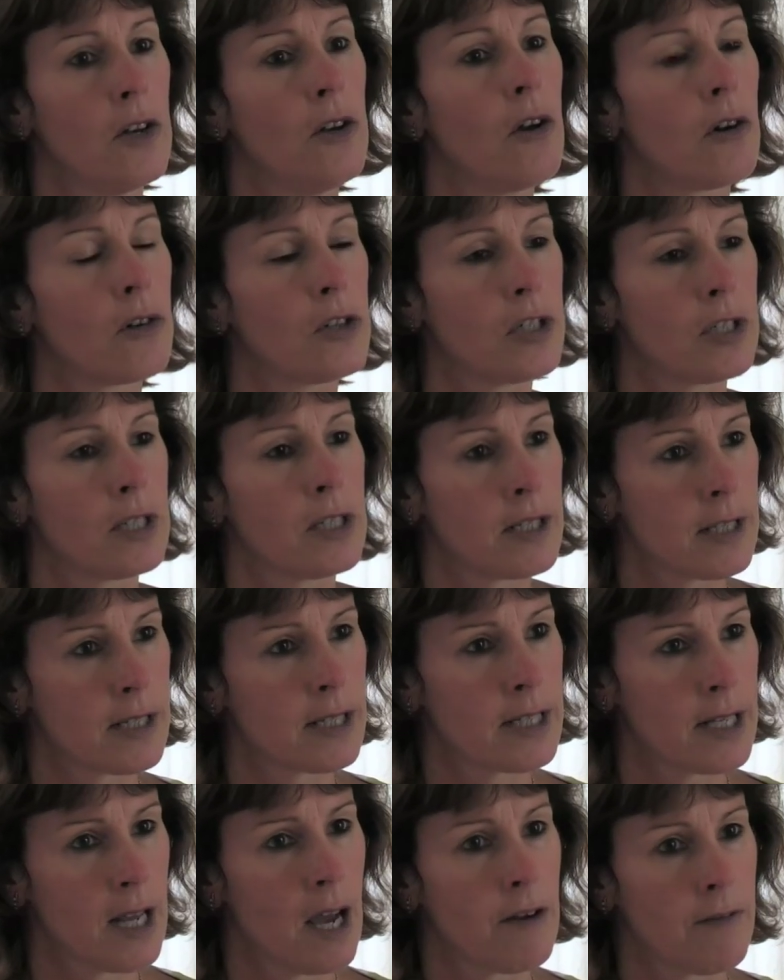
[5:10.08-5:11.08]
not just to the
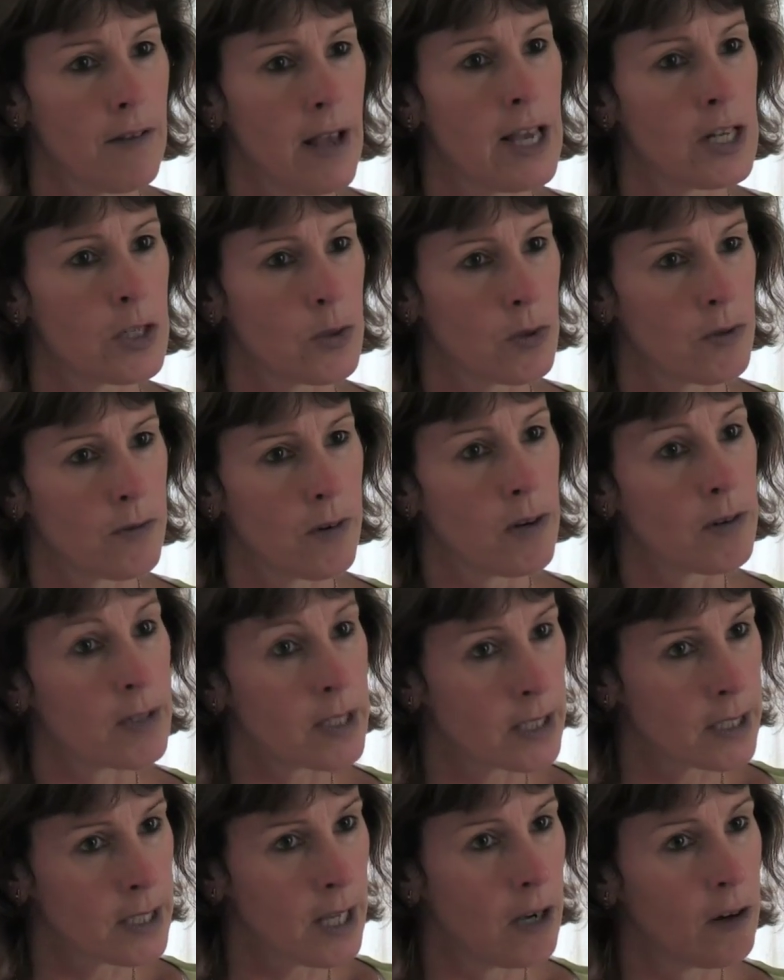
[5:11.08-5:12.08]
staff at Edgewood Road
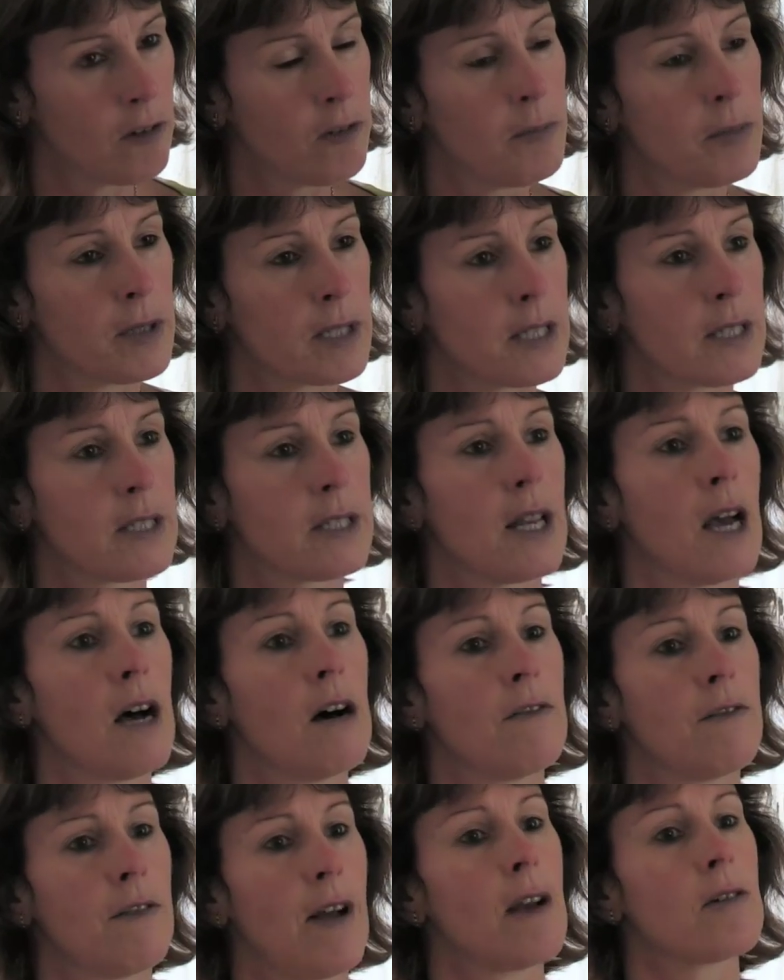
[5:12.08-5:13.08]
itself, but to
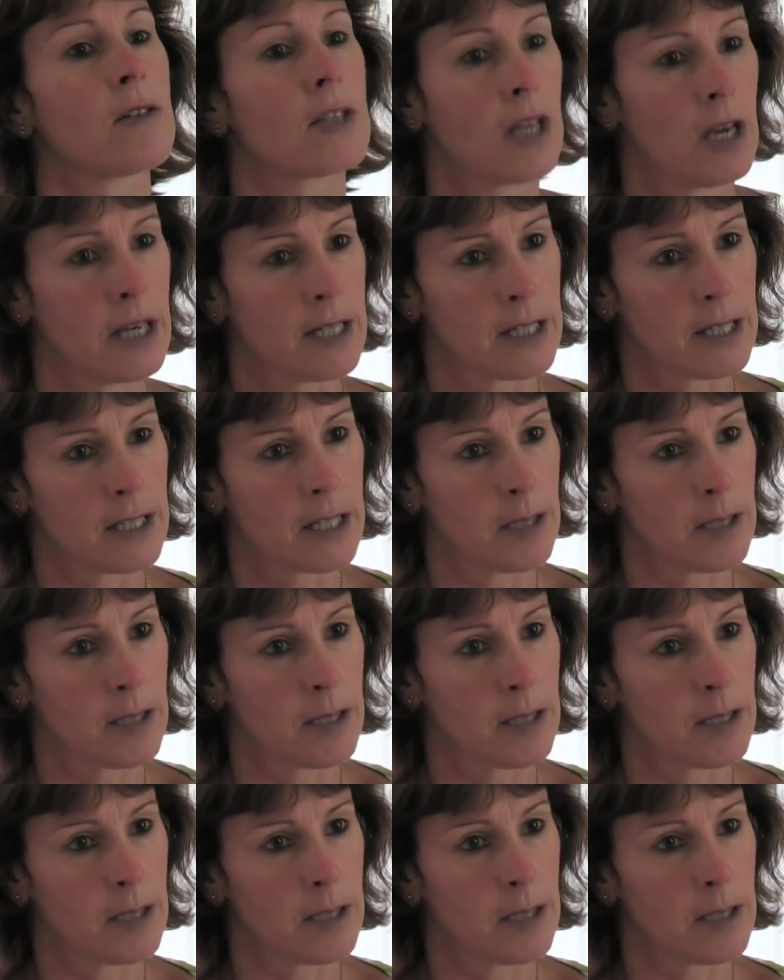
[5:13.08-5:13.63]
staff outside in the